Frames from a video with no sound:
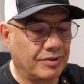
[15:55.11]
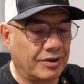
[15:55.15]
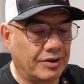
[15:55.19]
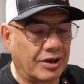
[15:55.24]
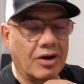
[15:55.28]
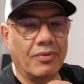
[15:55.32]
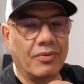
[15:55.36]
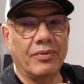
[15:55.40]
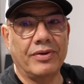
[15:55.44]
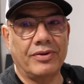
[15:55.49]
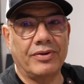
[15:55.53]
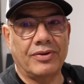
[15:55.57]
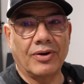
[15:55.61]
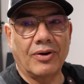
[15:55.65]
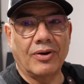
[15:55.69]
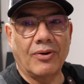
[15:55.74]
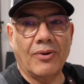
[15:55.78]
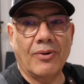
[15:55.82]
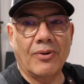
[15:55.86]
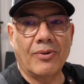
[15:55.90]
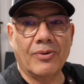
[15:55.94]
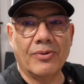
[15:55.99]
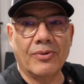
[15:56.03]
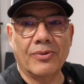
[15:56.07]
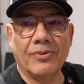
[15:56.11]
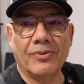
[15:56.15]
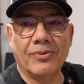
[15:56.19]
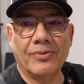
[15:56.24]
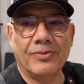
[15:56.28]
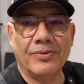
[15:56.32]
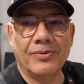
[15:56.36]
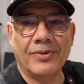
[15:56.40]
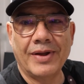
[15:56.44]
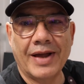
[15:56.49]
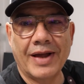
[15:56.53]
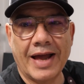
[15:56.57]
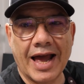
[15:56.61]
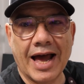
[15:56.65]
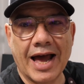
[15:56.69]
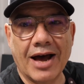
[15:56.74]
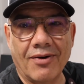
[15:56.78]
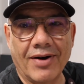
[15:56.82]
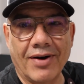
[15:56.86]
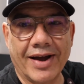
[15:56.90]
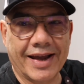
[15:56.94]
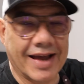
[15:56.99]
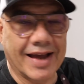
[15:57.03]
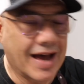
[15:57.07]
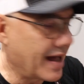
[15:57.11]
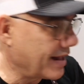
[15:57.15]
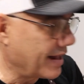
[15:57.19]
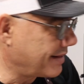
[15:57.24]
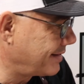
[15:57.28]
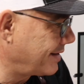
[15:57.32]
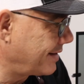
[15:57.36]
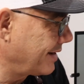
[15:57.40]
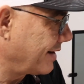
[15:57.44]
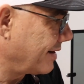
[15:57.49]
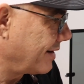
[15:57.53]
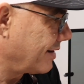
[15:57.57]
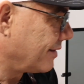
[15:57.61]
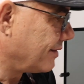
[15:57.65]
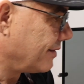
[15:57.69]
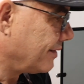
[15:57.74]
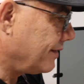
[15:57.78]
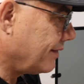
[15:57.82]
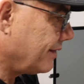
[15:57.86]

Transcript: go into a whole how I got there.